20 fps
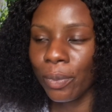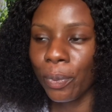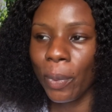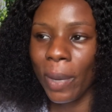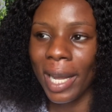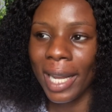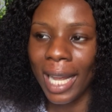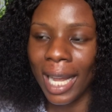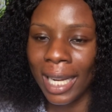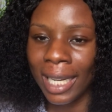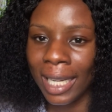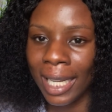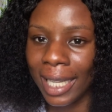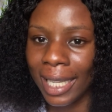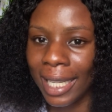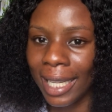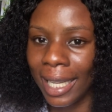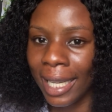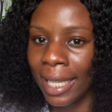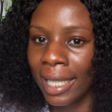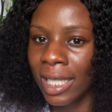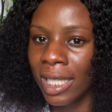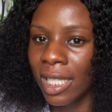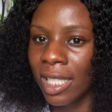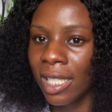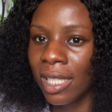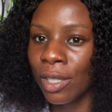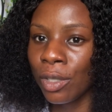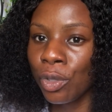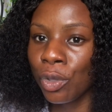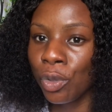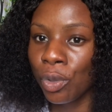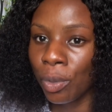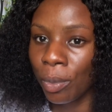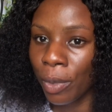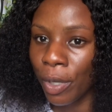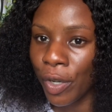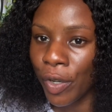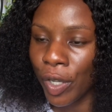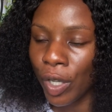why I like anything
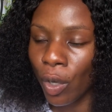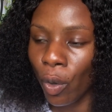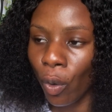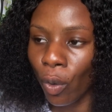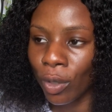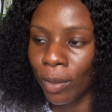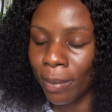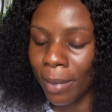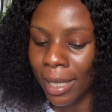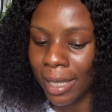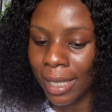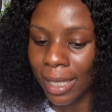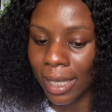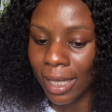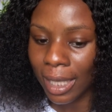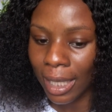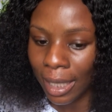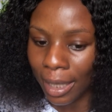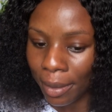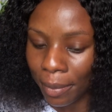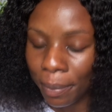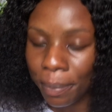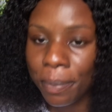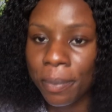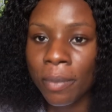turmeric on my skin.